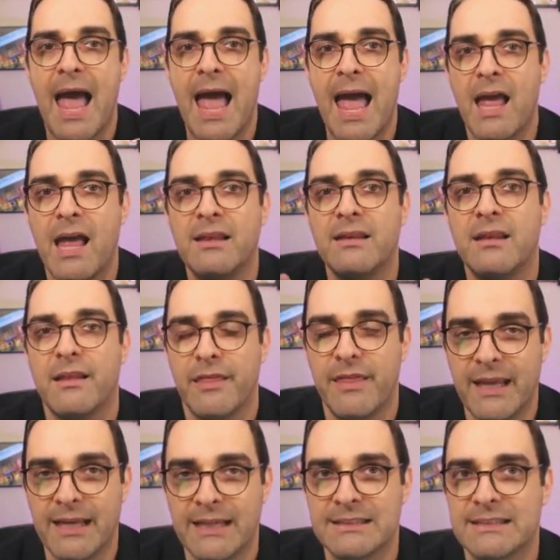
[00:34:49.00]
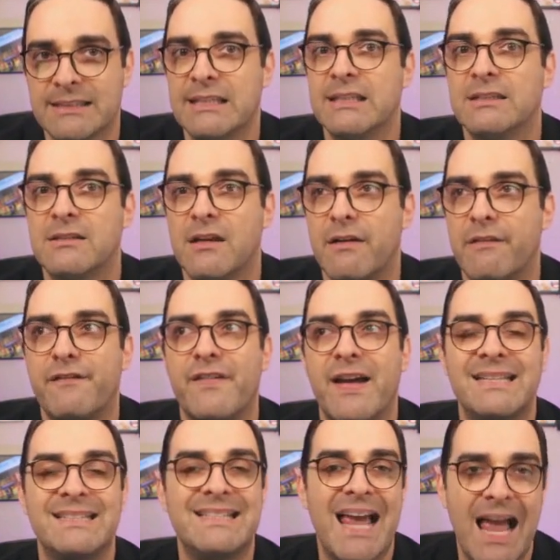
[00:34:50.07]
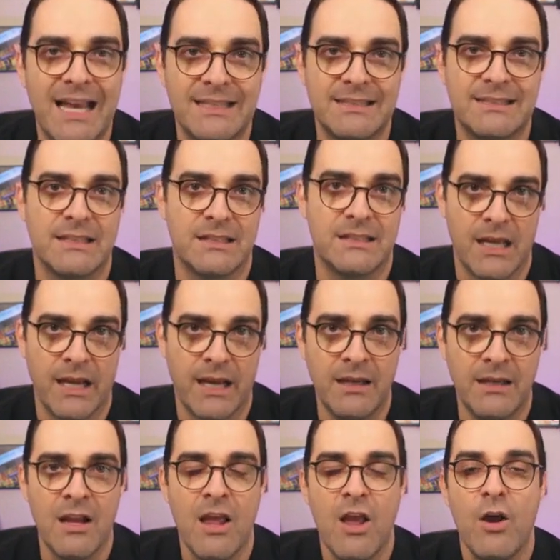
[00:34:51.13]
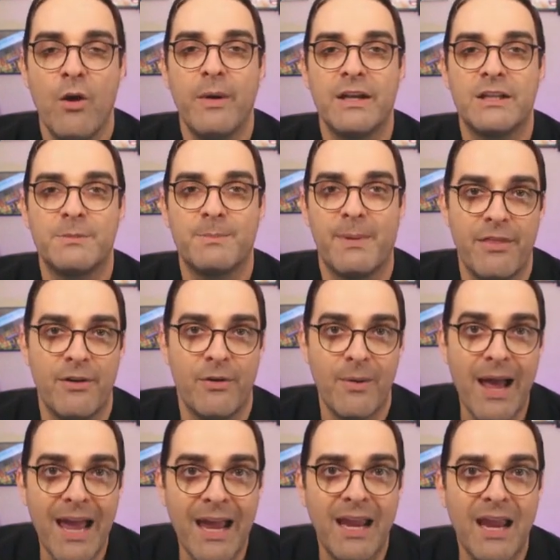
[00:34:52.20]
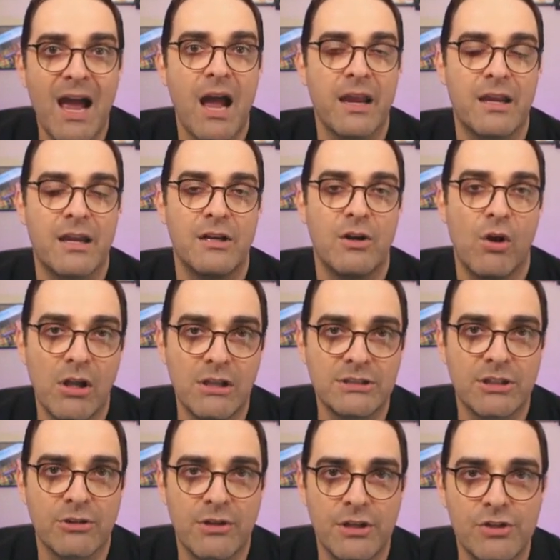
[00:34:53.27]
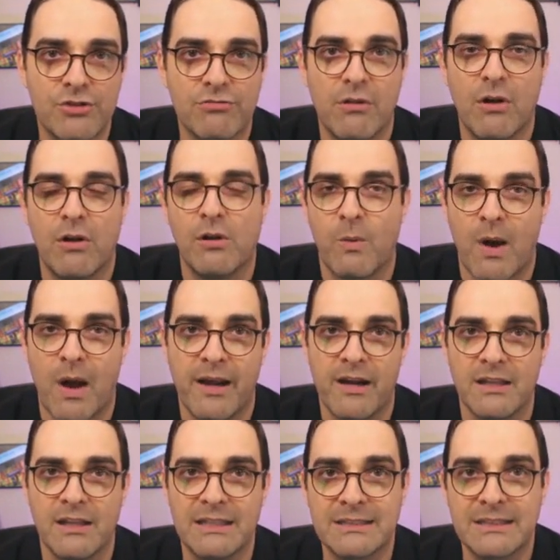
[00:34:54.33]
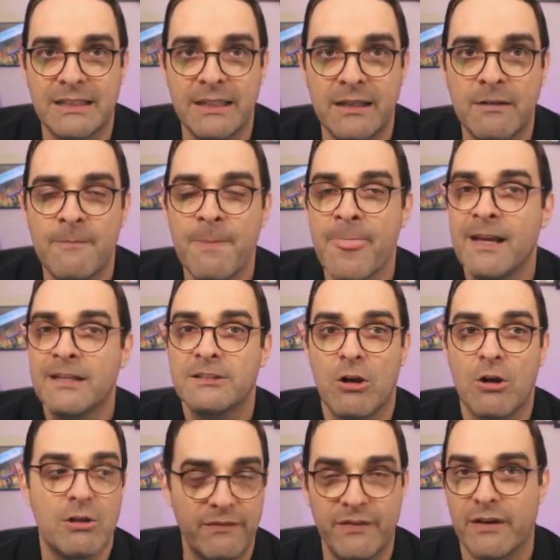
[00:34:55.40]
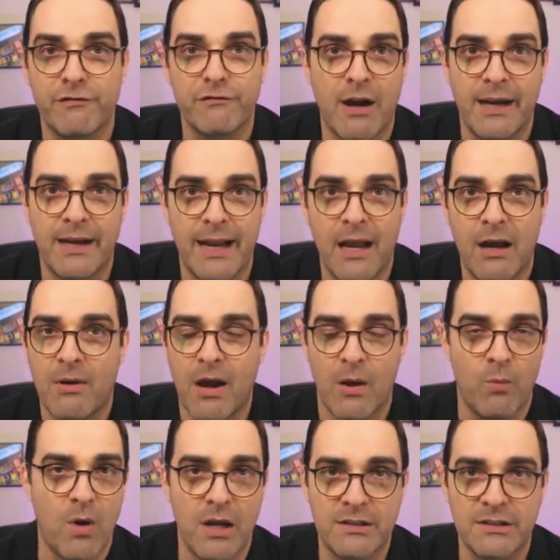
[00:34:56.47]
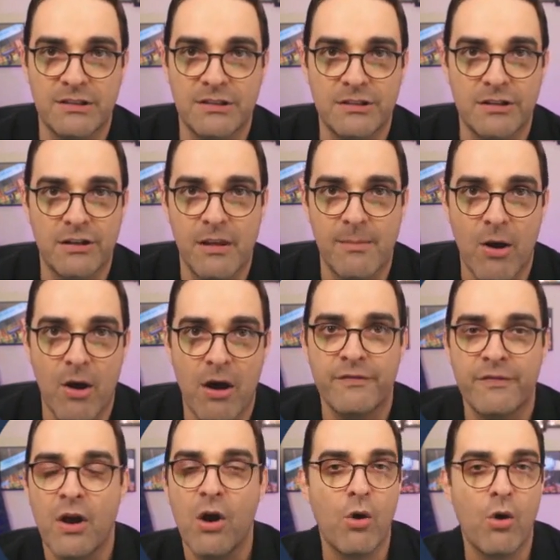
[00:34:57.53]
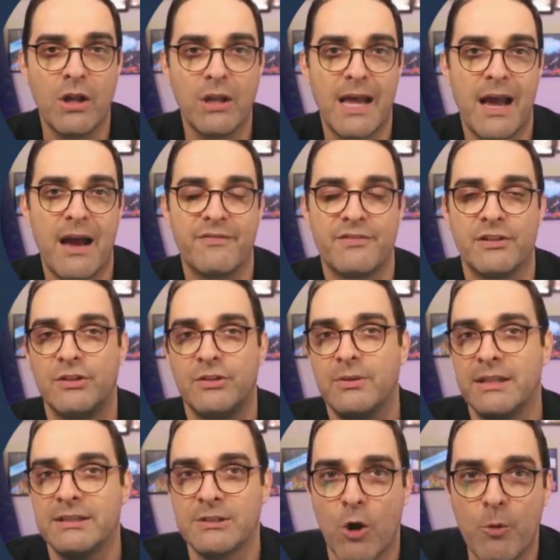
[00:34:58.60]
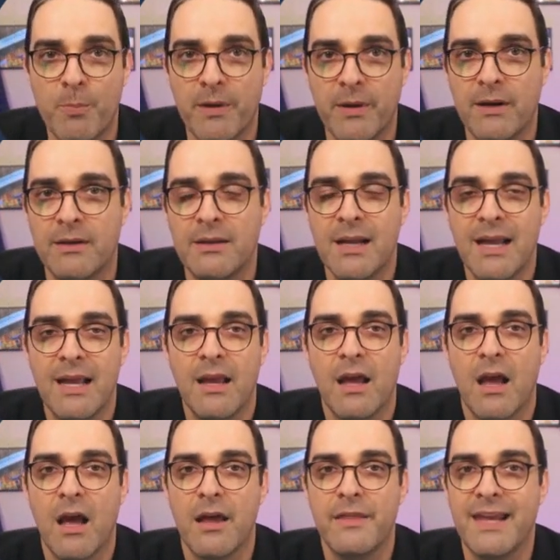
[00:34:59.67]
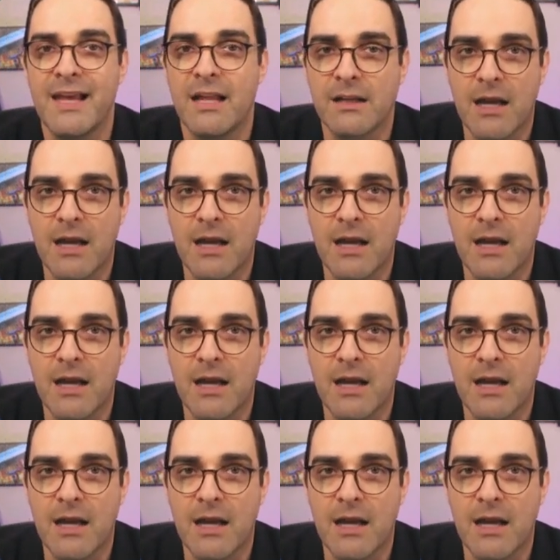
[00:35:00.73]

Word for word: And this is a fantastic light, which by the way, I can also control wirelessly. So even if right now I wanted to turn them off, all I have to do is open uh, the